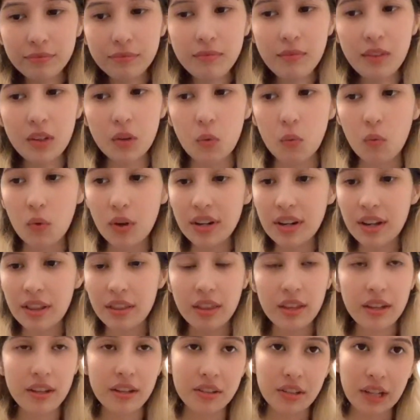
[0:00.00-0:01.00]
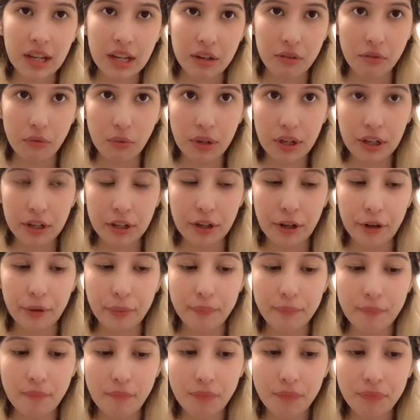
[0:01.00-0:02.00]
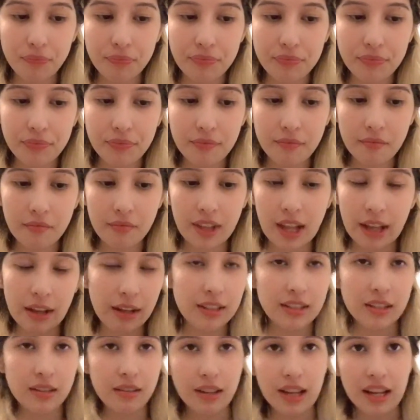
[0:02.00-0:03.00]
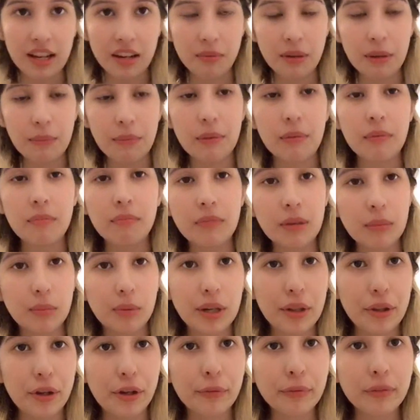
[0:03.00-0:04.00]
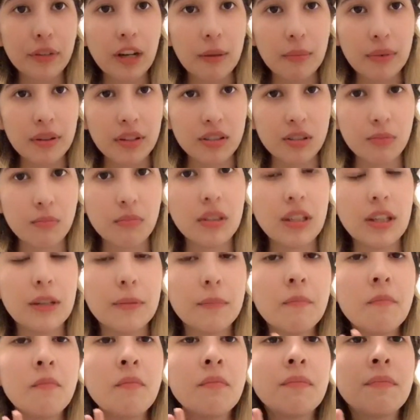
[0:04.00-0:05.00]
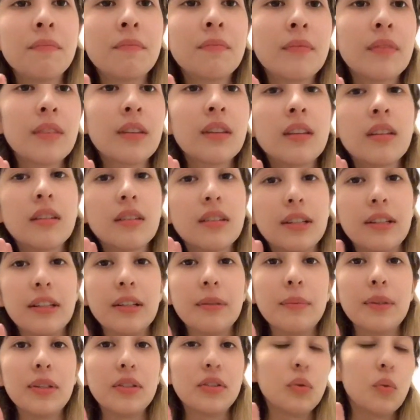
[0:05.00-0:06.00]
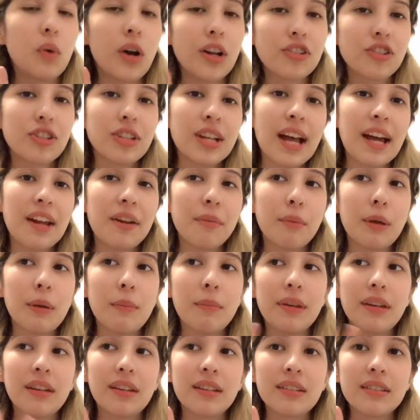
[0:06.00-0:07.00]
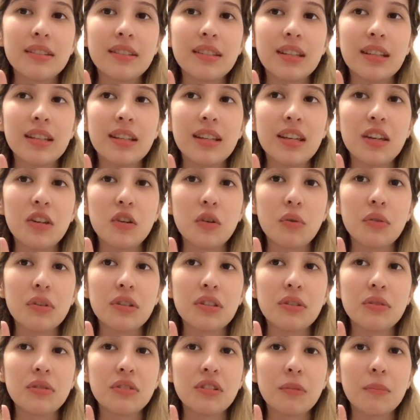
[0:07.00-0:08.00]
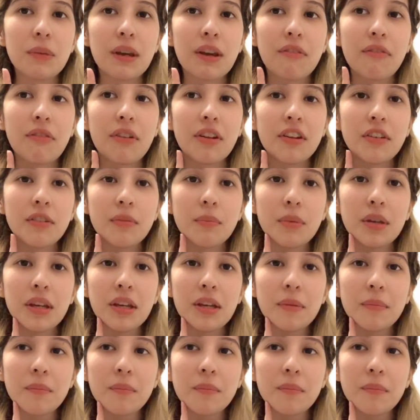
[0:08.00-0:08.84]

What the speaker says: One, I think it's kind of weird, not because of the anime, but my brother coming to me, telling me to watch an anime, because he always used to make fun of me